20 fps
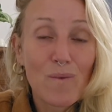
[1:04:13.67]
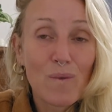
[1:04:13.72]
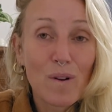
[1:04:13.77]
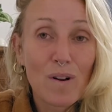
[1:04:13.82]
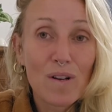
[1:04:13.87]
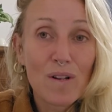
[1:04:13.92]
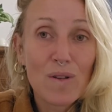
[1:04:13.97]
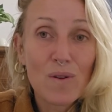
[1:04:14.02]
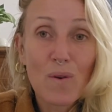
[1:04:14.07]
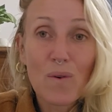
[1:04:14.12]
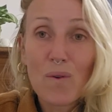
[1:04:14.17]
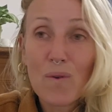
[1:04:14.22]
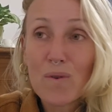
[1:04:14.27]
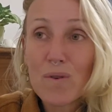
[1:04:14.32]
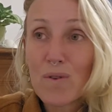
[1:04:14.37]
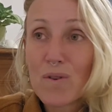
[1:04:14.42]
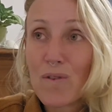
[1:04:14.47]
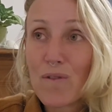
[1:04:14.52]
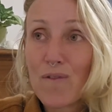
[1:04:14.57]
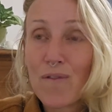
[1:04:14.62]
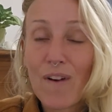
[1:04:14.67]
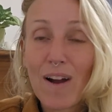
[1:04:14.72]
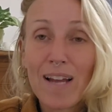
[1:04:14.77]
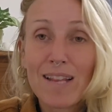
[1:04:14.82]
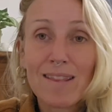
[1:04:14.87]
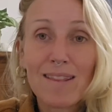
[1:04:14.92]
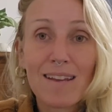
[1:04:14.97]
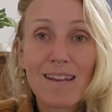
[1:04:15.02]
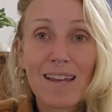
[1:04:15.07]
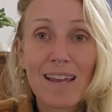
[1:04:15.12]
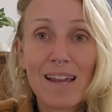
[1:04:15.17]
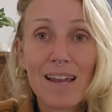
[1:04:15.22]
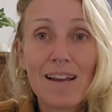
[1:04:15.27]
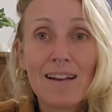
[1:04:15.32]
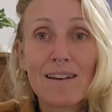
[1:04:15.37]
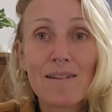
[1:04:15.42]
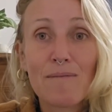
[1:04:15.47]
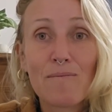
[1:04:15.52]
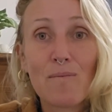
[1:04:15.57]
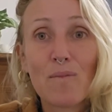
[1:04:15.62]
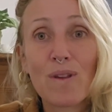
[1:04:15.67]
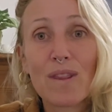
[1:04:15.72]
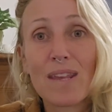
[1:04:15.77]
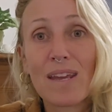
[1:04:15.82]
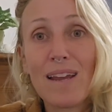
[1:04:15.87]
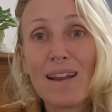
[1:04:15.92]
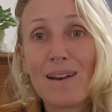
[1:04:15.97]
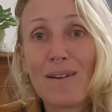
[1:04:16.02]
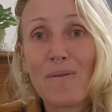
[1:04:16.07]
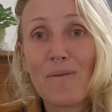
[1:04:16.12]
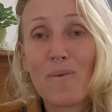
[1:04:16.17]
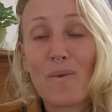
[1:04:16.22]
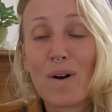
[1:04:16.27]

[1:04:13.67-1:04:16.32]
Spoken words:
were taught to find the kingdom within.